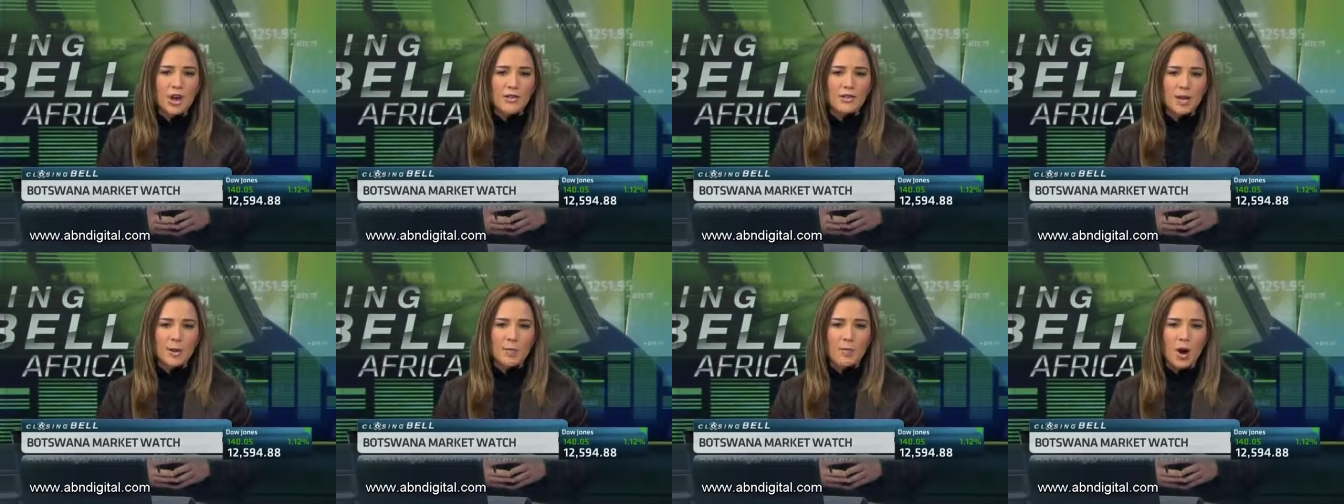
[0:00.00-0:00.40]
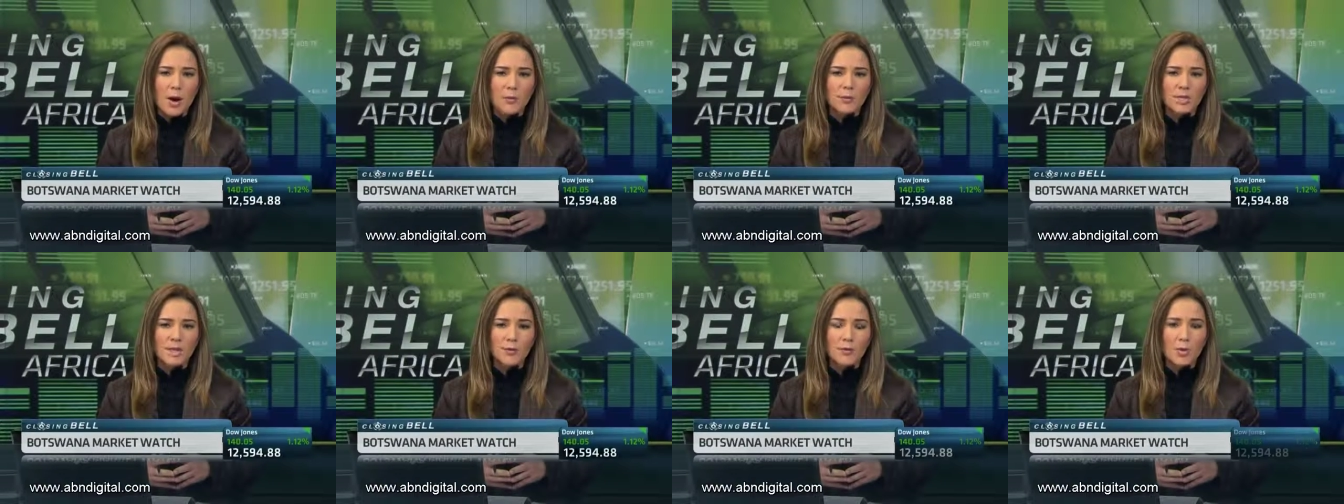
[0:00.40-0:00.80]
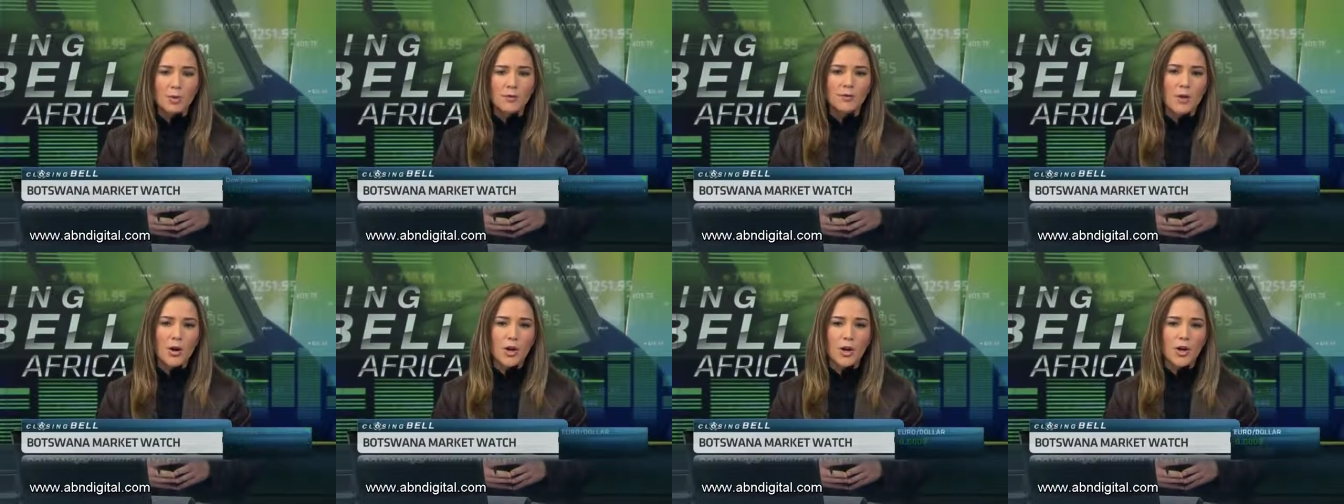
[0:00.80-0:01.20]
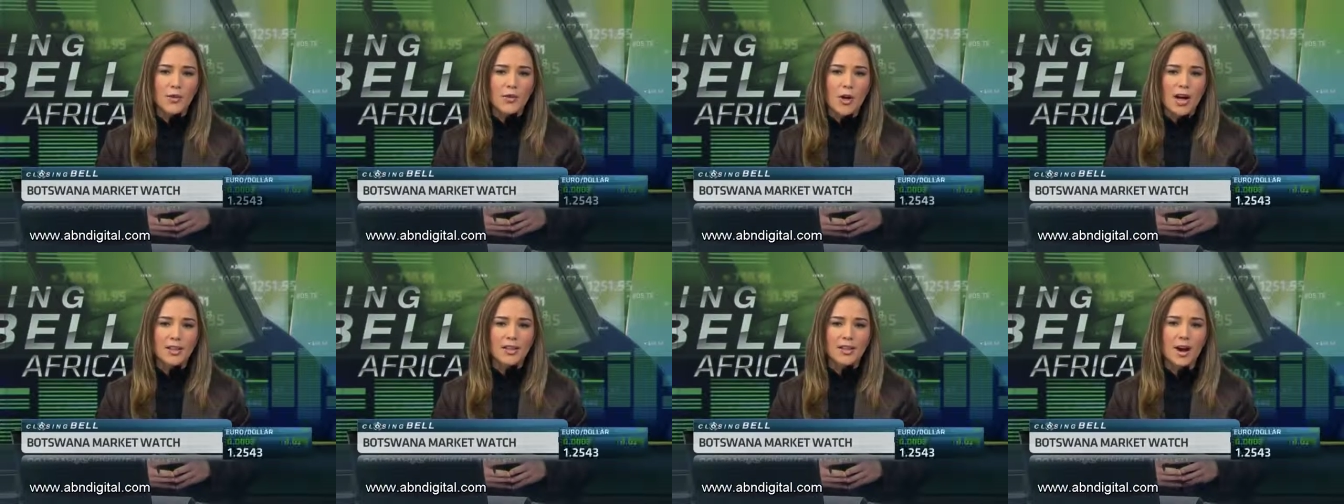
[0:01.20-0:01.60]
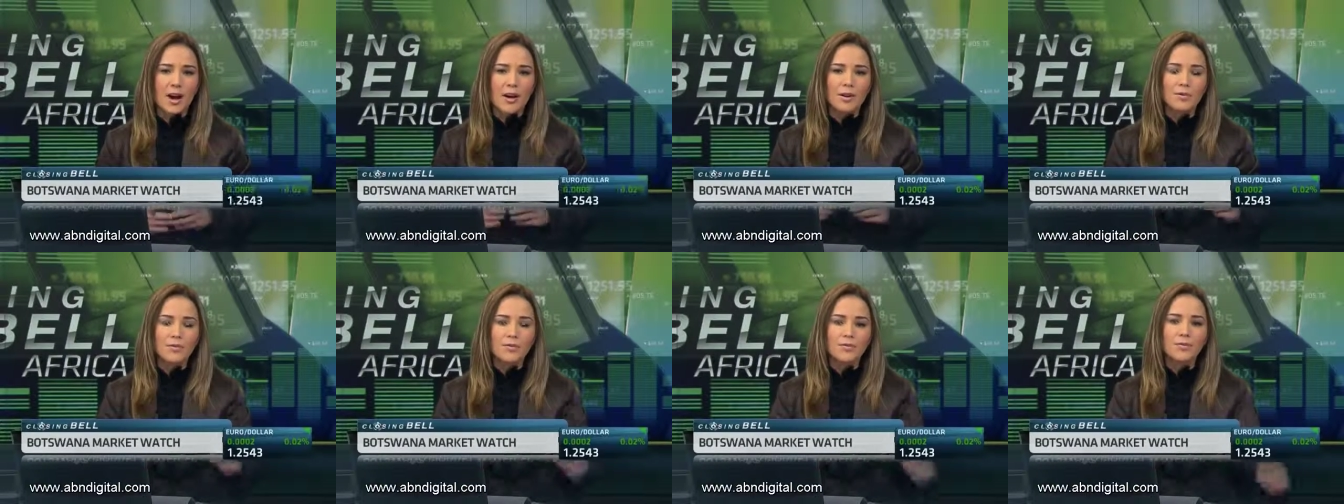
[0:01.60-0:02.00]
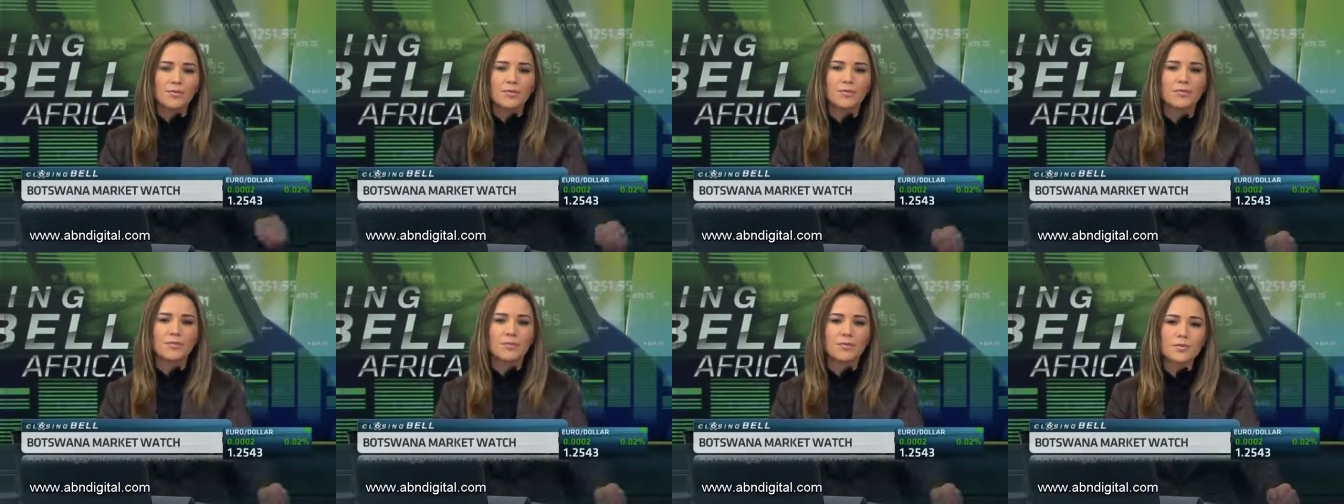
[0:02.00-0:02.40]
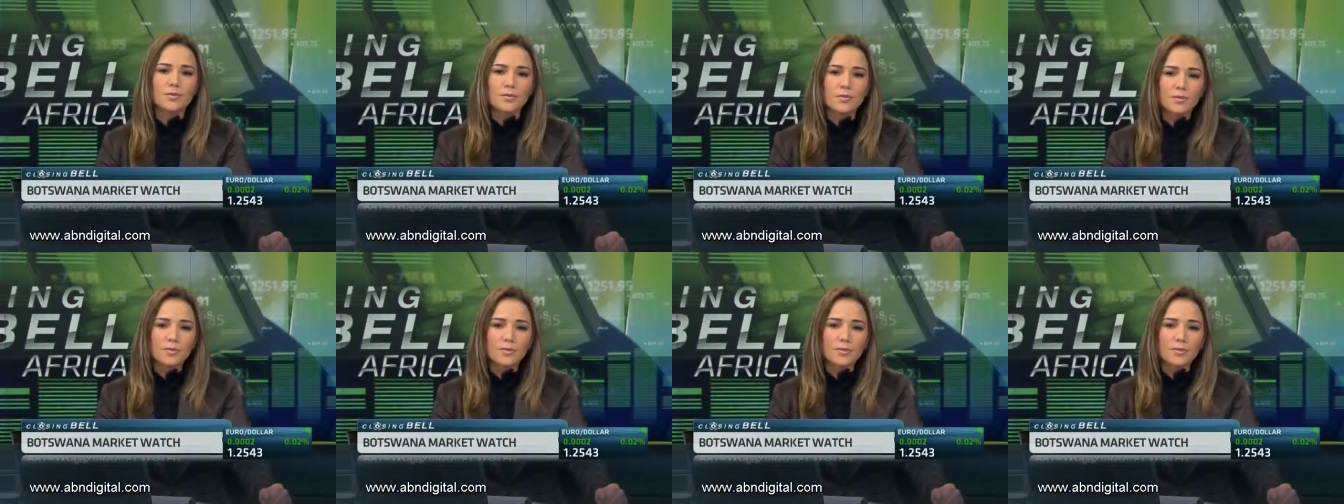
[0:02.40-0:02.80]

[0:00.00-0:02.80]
of their property portfolio right now? No, I think it's